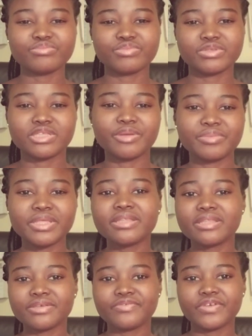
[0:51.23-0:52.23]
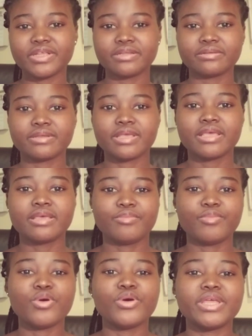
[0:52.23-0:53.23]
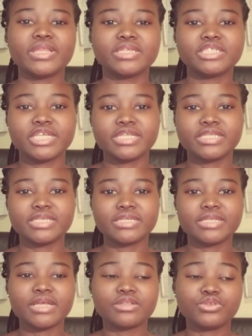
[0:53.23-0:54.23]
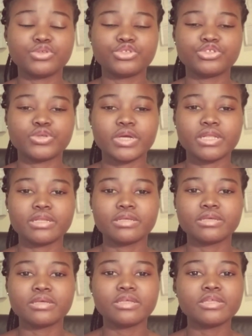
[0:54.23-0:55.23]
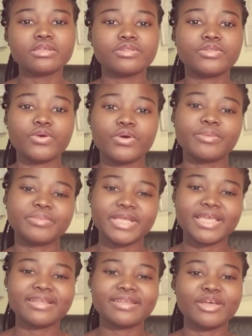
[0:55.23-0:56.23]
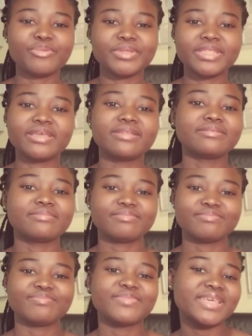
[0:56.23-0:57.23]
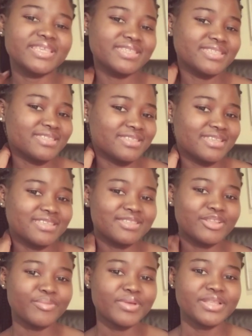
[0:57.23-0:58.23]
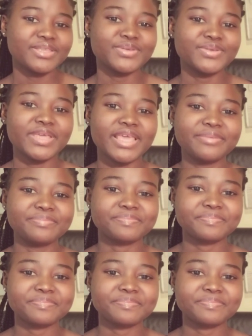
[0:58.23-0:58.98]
something different, more energetic than usual, though I'm tired now, but then it's normal, it's okay.